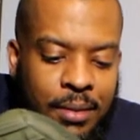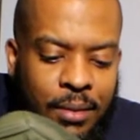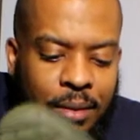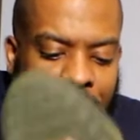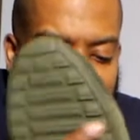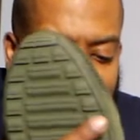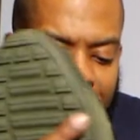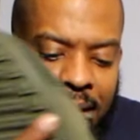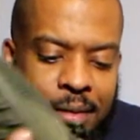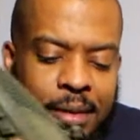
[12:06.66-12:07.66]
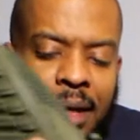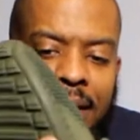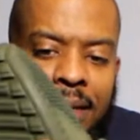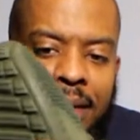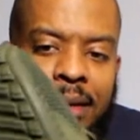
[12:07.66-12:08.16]
Oh man, that's
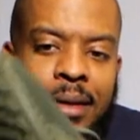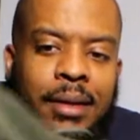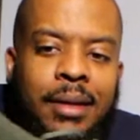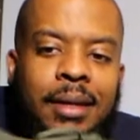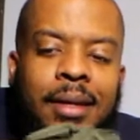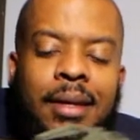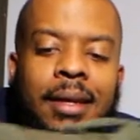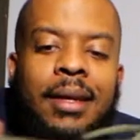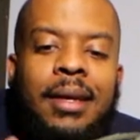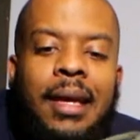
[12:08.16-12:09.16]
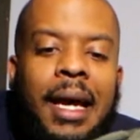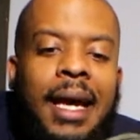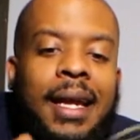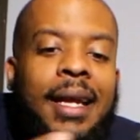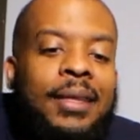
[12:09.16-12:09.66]
solid right there. I
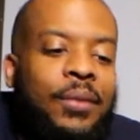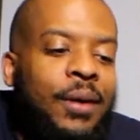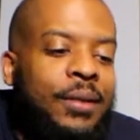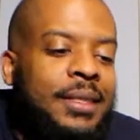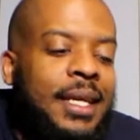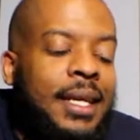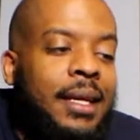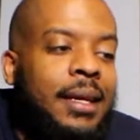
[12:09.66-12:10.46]
had it at the wrong setting.